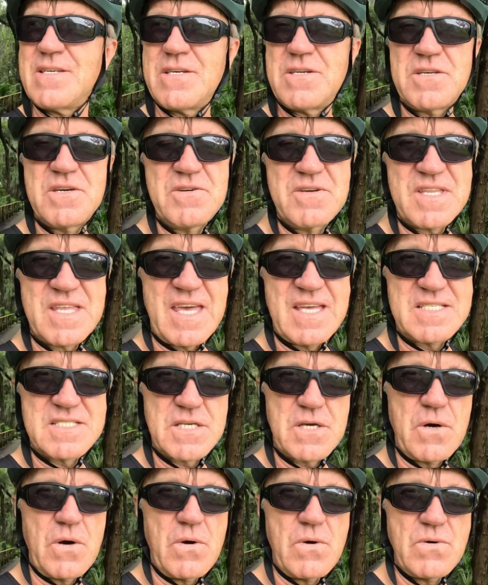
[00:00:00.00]
you know, it
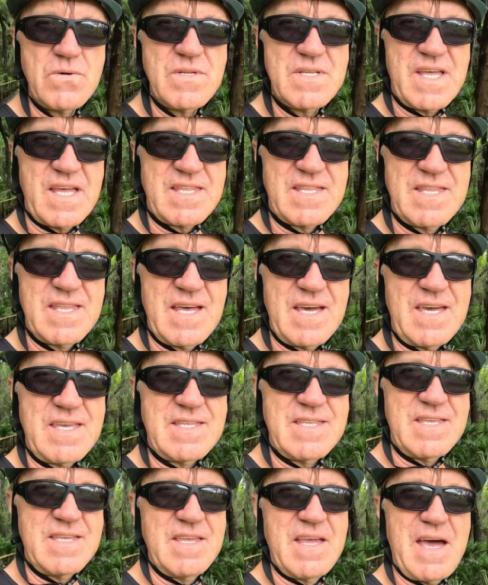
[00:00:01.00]
gets cold at
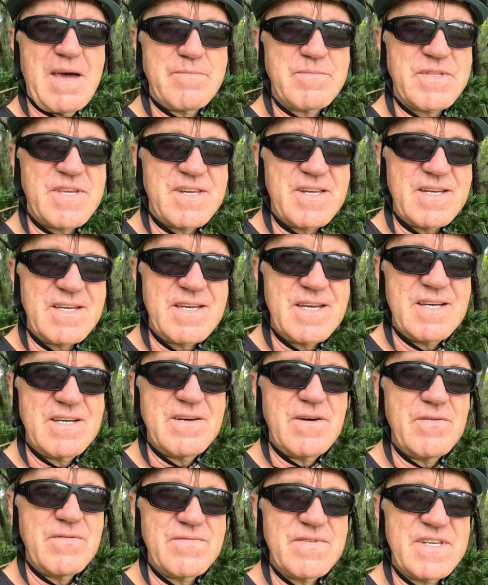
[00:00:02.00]
night in Amtrak
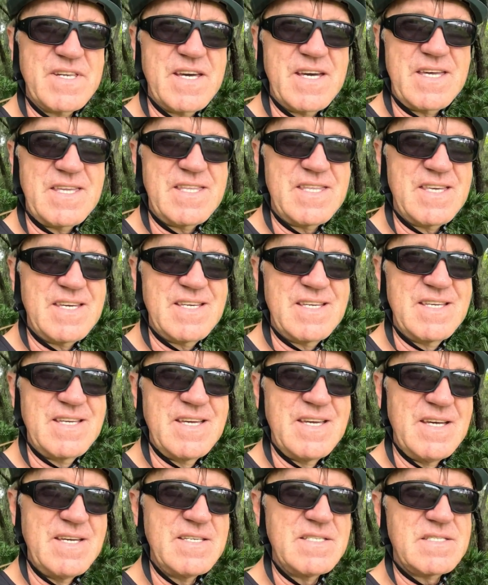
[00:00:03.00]
overnight,
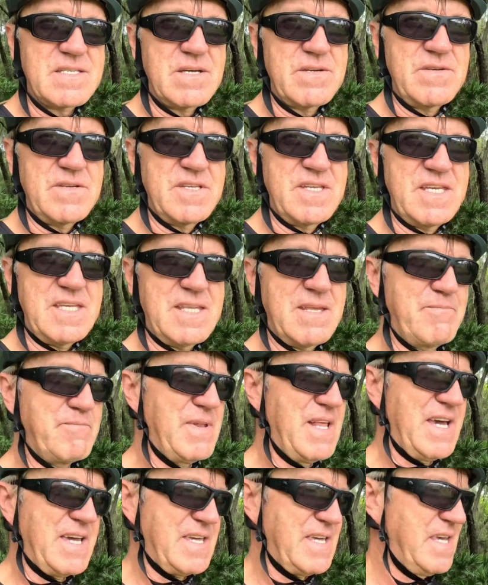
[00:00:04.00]
so you need a
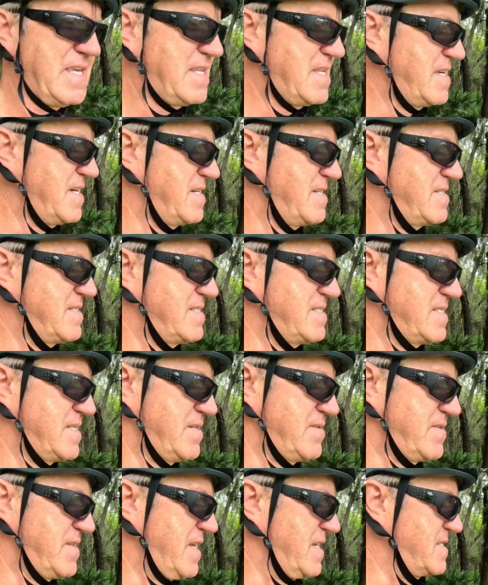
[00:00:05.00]
blanket.
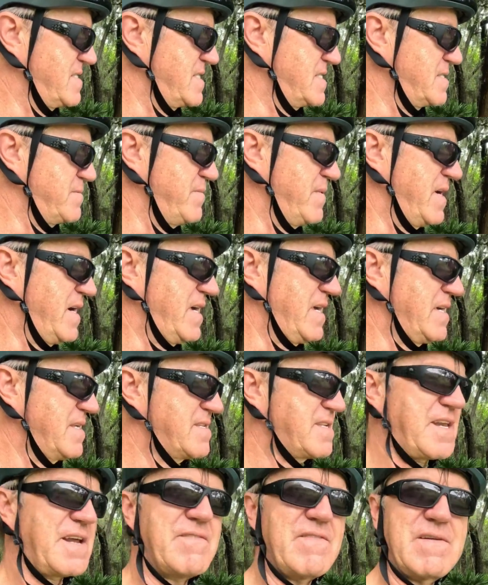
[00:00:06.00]
So this is my
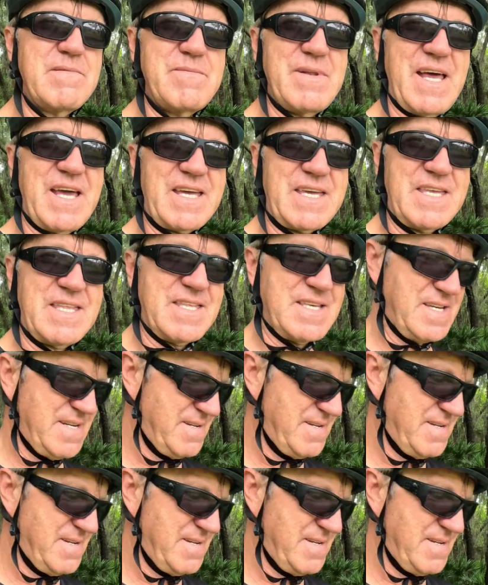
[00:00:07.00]
travel blanket.